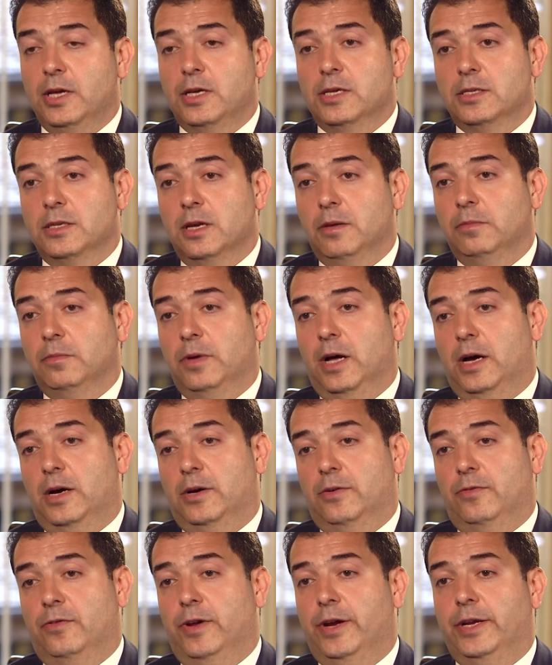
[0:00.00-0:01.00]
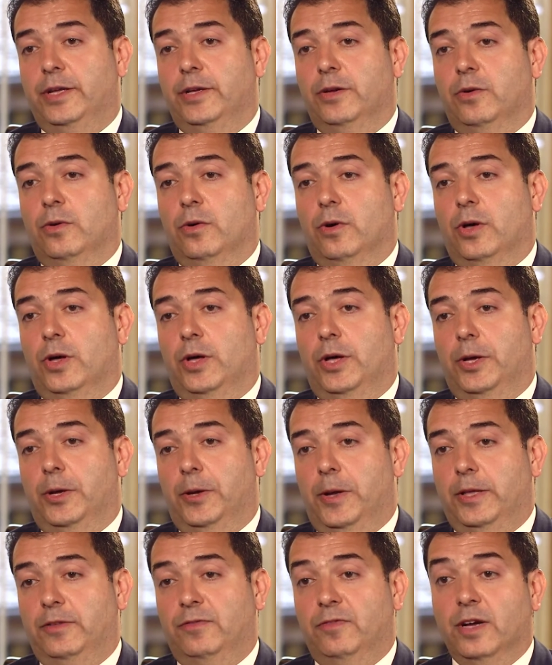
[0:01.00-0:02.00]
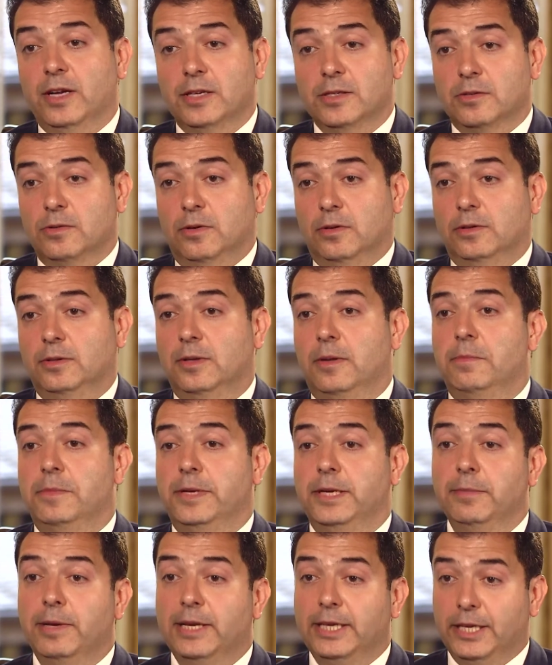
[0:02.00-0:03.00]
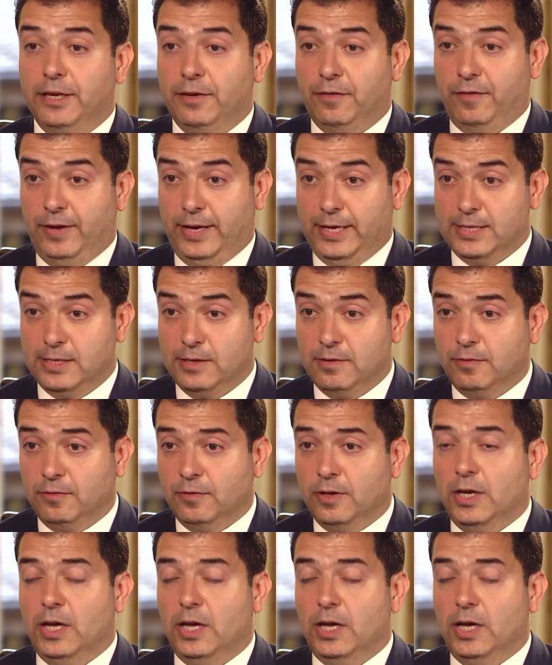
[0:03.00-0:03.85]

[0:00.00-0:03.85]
Some are very uh, advanced called minimally invasive